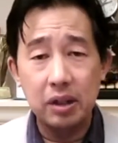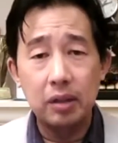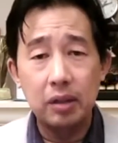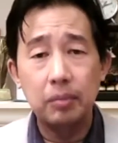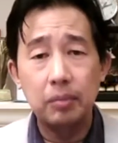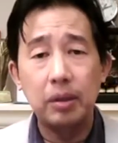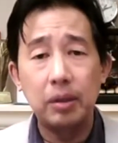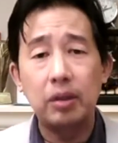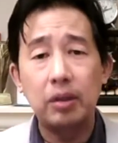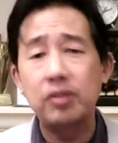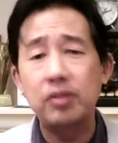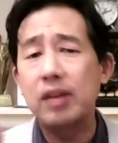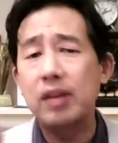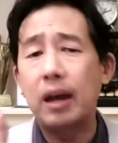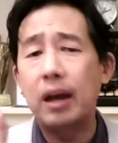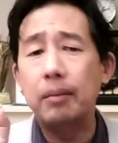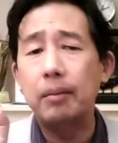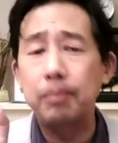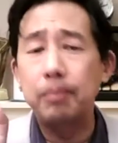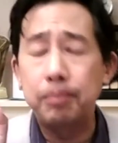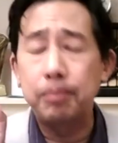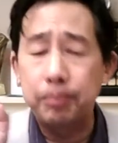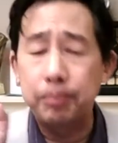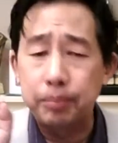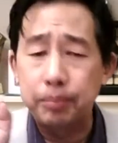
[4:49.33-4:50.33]
because that
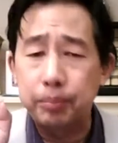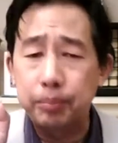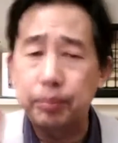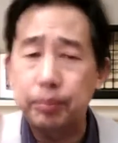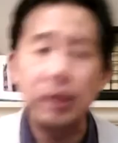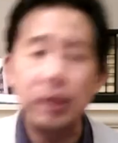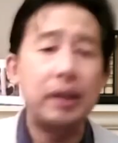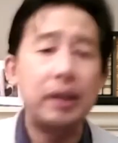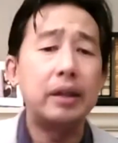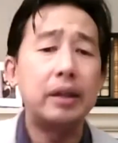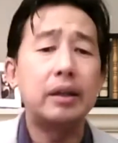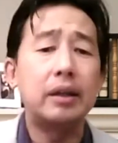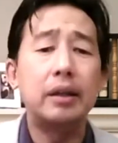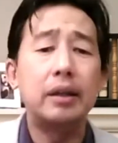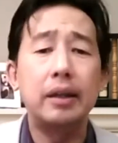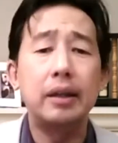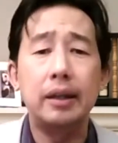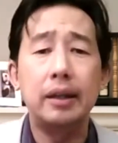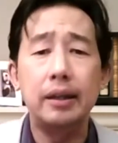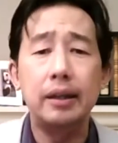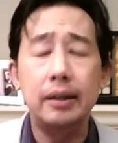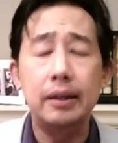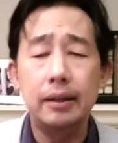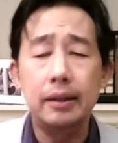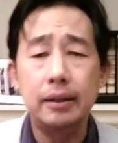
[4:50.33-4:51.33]

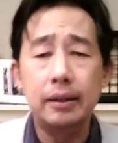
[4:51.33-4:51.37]
brilliantly,